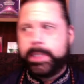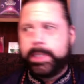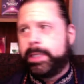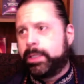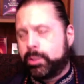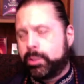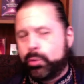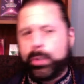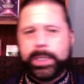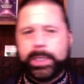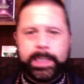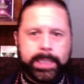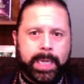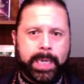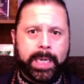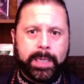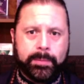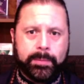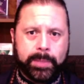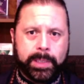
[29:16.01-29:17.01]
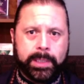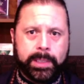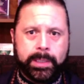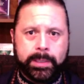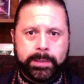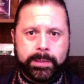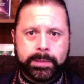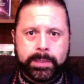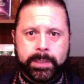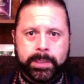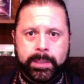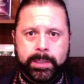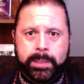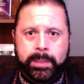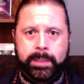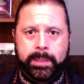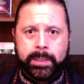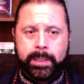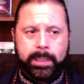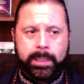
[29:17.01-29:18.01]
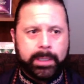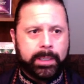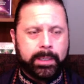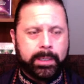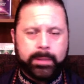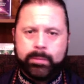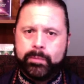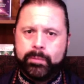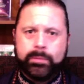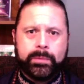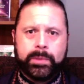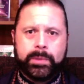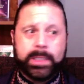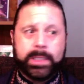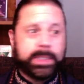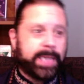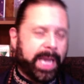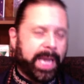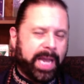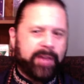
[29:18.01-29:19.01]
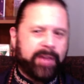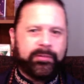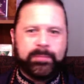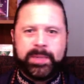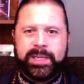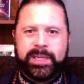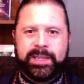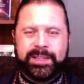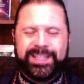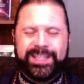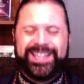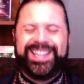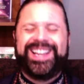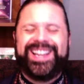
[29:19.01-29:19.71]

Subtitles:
these 29 beings, this half being.